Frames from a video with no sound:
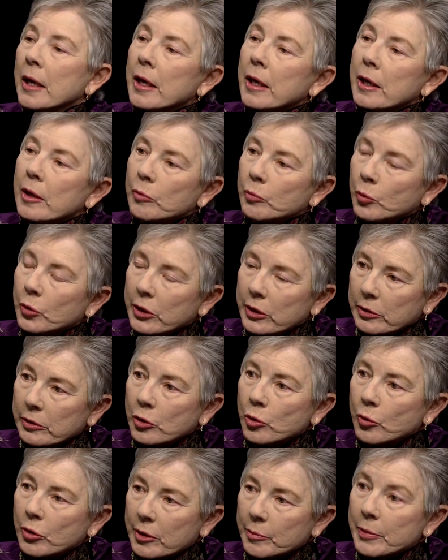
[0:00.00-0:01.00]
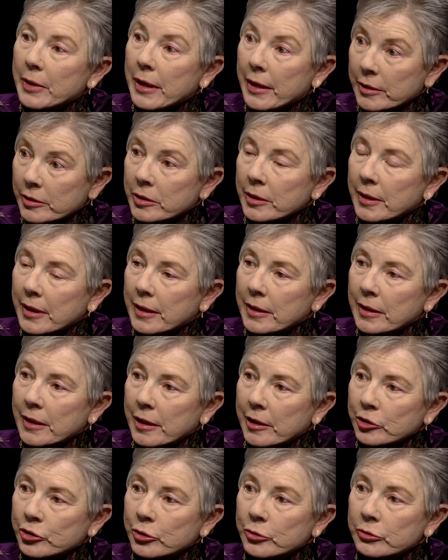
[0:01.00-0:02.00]
And when going back to that
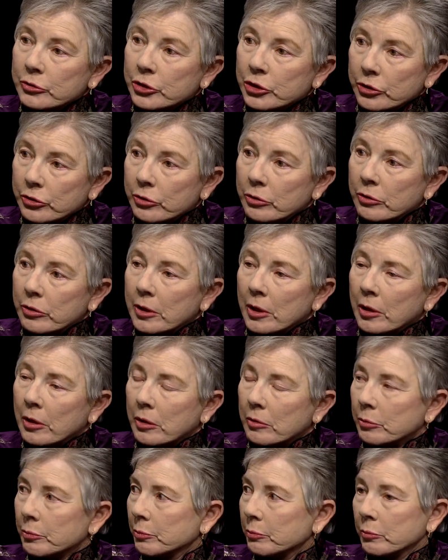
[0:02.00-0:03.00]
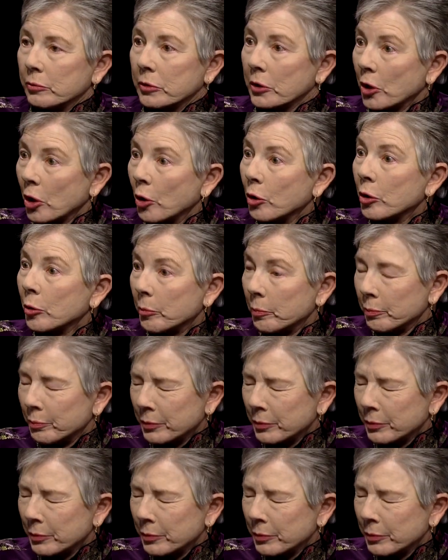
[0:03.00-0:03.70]
national gender global